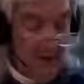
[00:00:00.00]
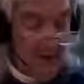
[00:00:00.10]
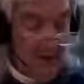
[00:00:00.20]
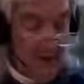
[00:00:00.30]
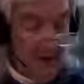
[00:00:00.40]

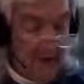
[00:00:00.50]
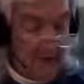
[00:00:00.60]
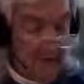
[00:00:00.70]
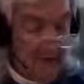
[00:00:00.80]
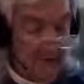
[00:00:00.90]
pointing out
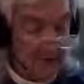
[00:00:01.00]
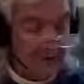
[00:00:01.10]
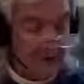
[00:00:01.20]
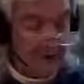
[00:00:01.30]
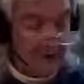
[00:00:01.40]
the
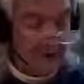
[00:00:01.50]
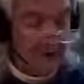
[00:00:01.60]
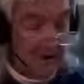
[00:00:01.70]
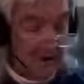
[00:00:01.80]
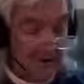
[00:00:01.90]
characteristic
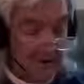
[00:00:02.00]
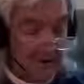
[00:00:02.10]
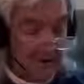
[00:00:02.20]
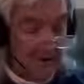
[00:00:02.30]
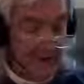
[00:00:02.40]

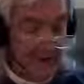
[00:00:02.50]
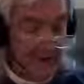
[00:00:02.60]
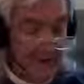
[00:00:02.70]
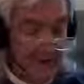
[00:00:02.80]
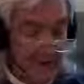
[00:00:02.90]
logically and
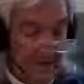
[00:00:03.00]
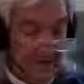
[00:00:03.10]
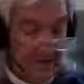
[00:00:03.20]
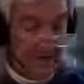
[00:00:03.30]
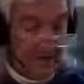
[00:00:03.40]
lovingly,
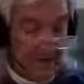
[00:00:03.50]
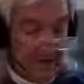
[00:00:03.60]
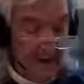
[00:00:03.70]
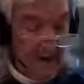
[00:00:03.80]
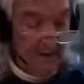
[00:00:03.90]

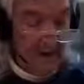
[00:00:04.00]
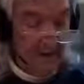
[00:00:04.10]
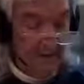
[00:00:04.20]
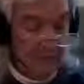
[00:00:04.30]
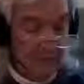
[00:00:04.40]
helping
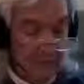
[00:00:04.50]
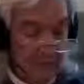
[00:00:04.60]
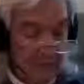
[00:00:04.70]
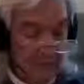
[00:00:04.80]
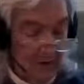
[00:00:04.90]
him grow.